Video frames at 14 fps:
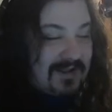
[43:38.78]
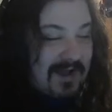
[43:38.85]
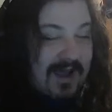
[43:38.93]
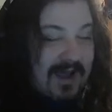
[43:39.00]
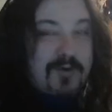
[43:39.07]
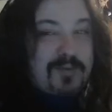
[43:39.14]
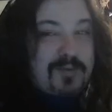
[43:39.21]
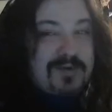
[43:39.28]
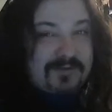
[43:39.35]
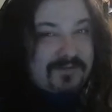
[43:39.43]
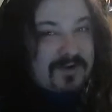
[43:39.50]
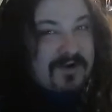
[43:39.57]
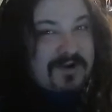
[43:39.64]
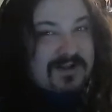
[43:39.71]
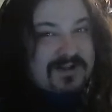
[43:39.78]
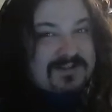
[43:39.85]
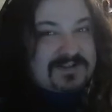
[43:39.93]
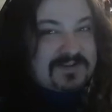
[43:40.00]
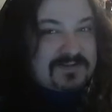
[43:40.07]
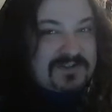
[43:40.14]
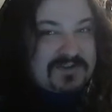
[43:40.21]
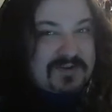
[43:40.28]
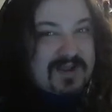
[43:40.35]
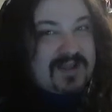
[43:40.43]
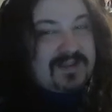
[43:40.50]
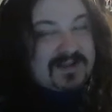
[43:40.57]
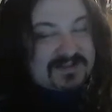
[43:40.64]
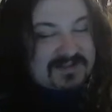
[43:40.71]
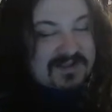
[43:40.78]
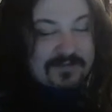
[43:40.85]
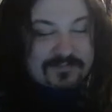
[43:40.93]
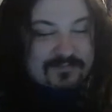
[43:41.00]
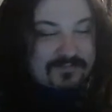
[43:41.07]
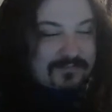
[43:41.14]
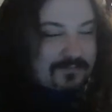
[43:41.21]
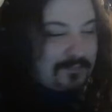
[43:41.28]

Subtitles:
I would be infuriated too, so that's GIF.